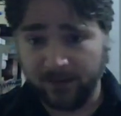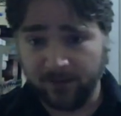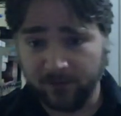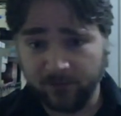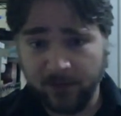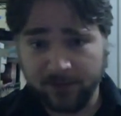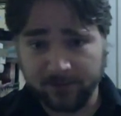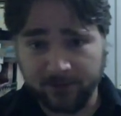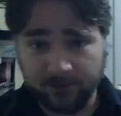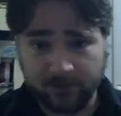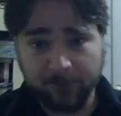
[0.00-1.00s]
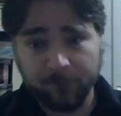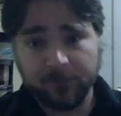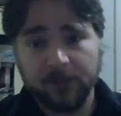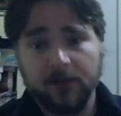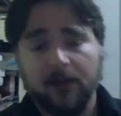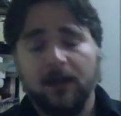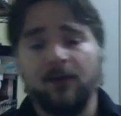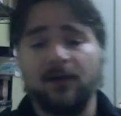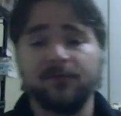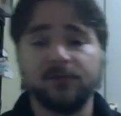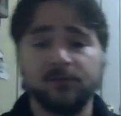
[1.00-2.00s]
novel in France again, right, I
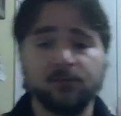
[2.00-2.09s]
would have to